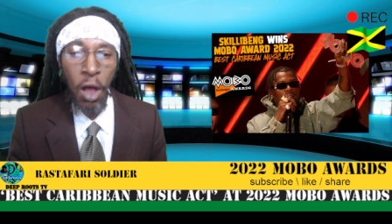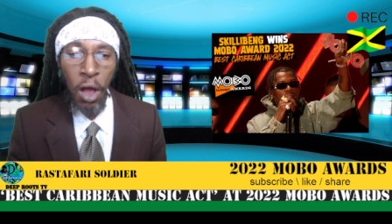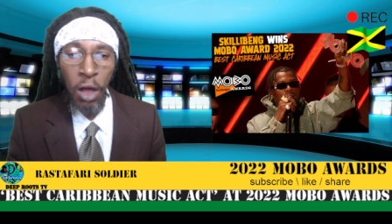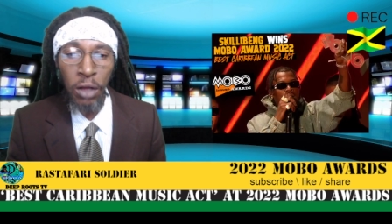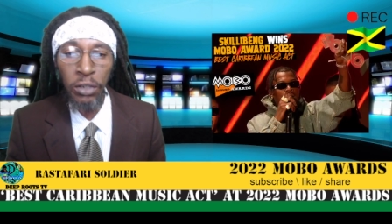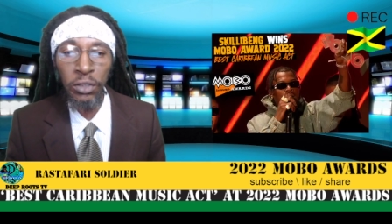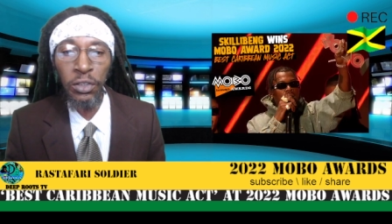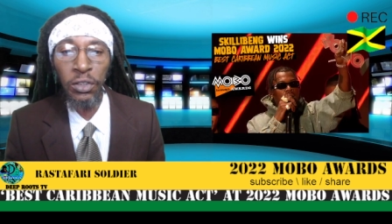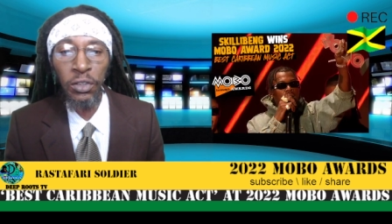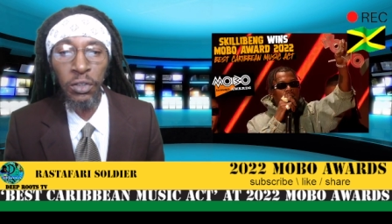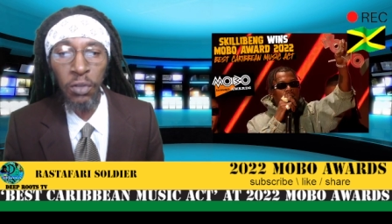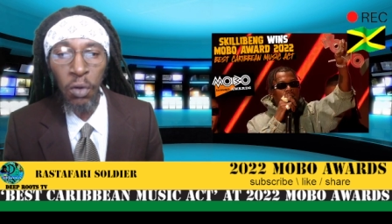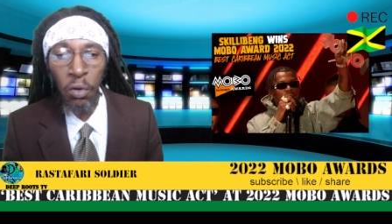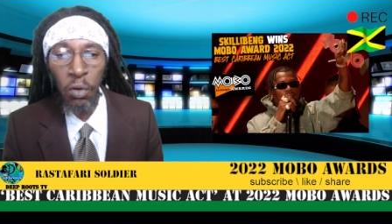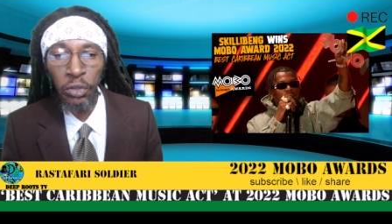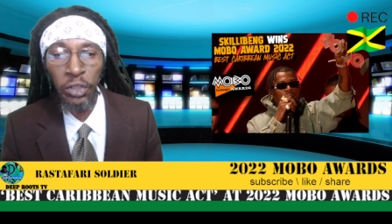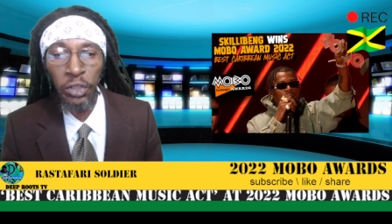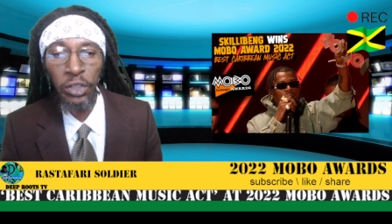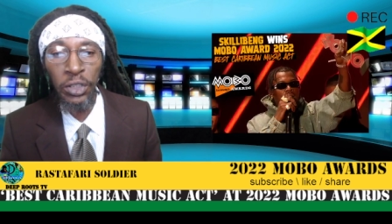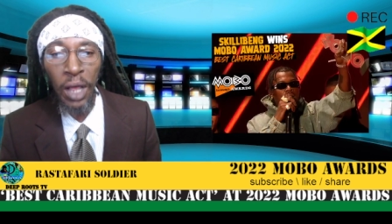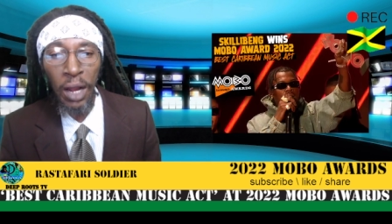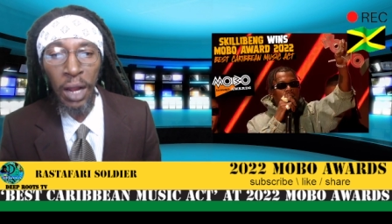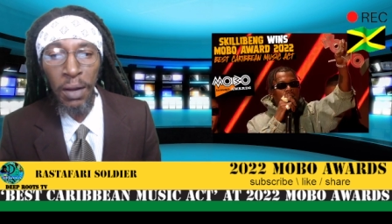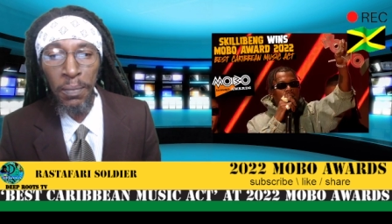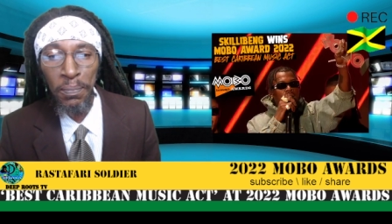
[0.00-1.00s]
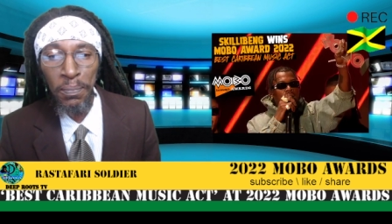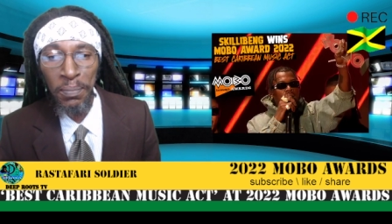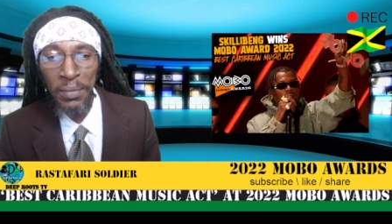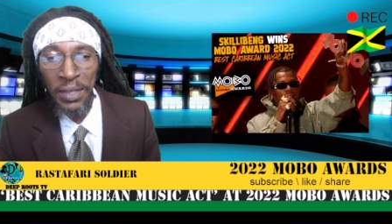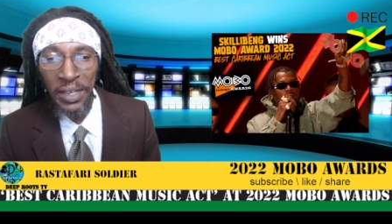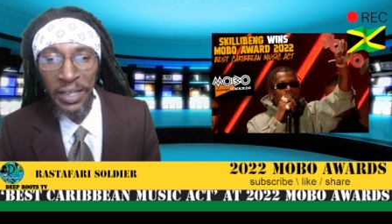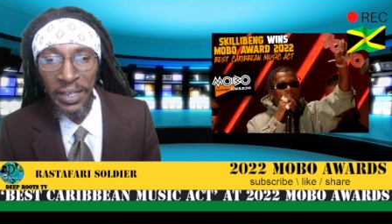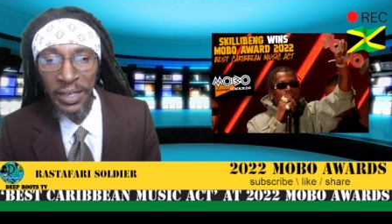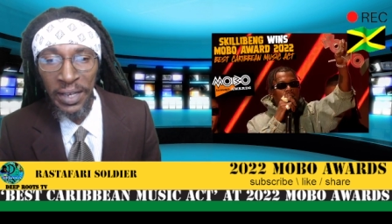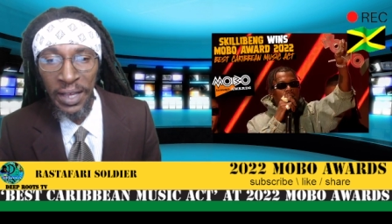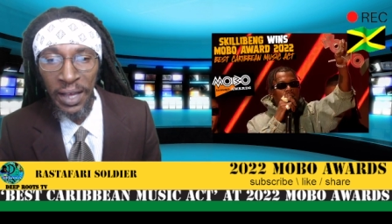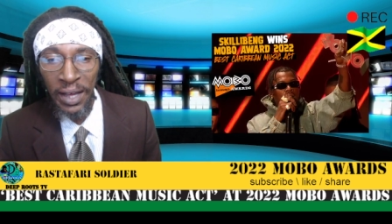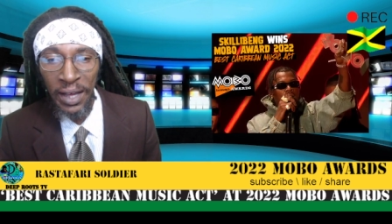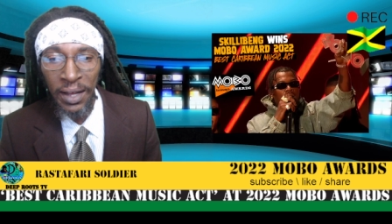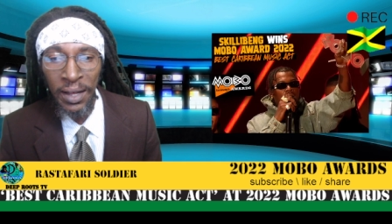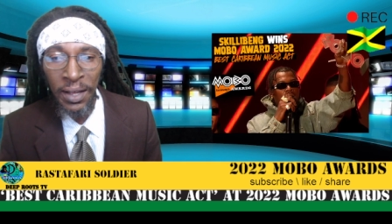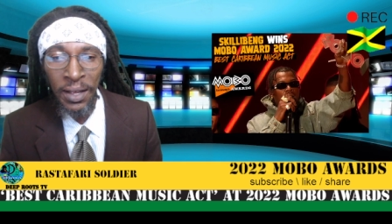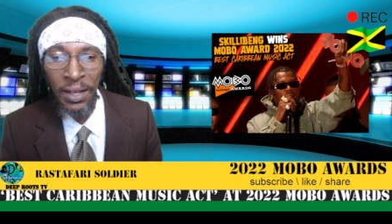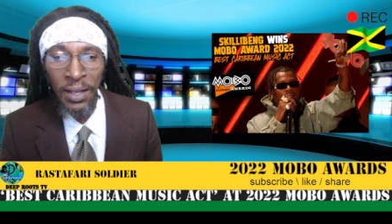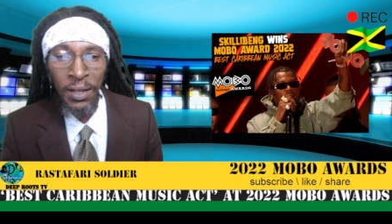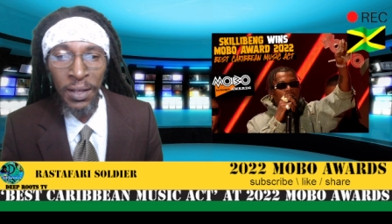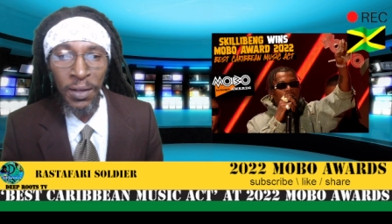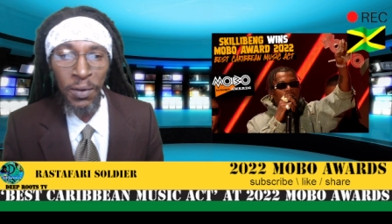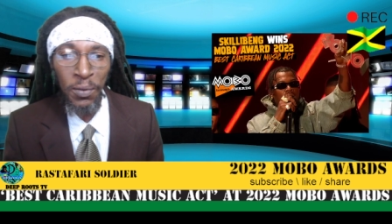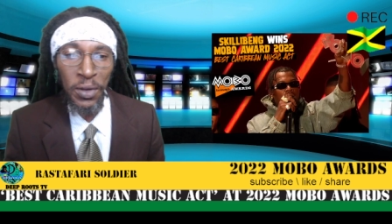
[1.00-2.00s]
on social
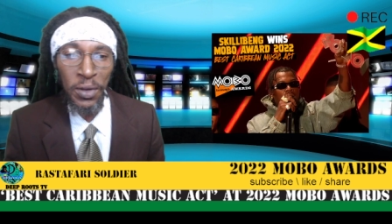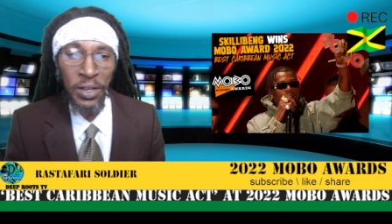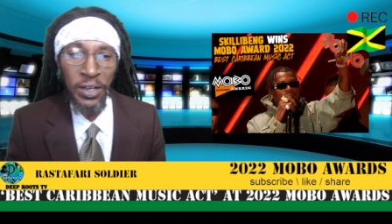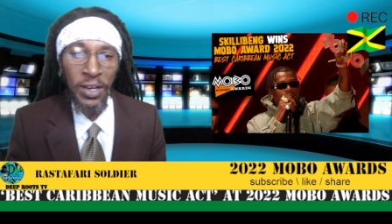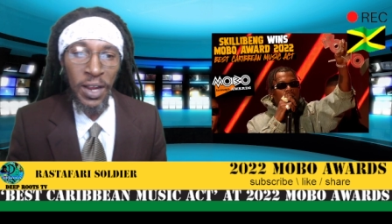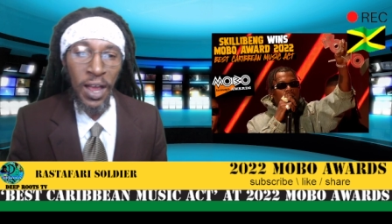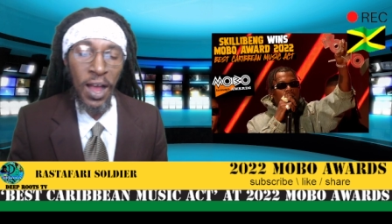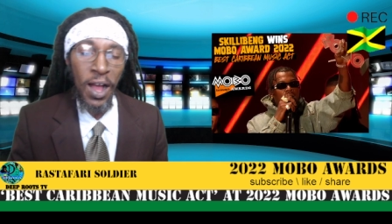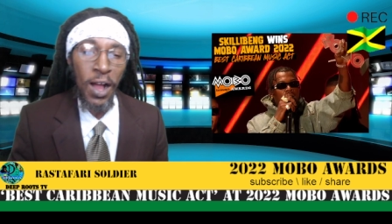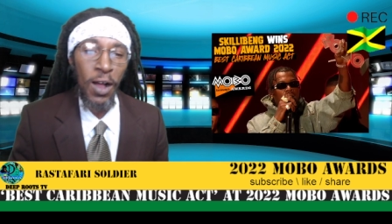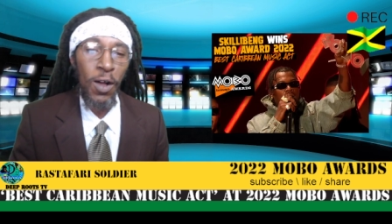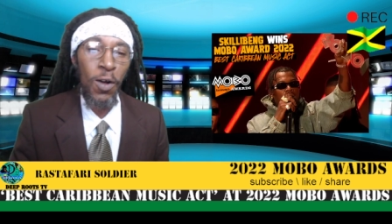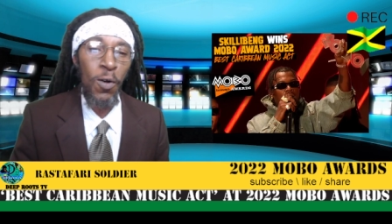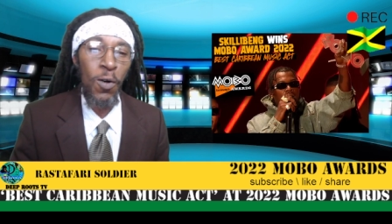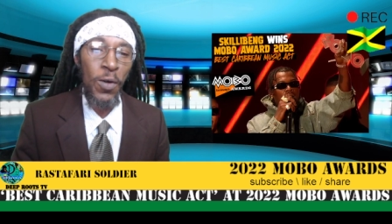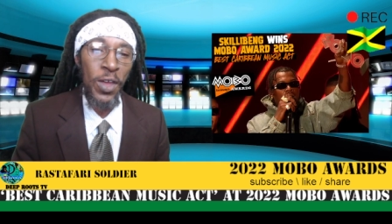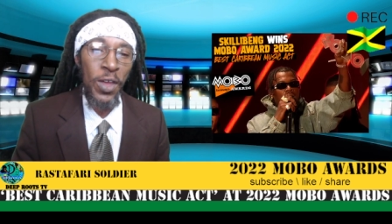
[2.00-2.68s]
media with a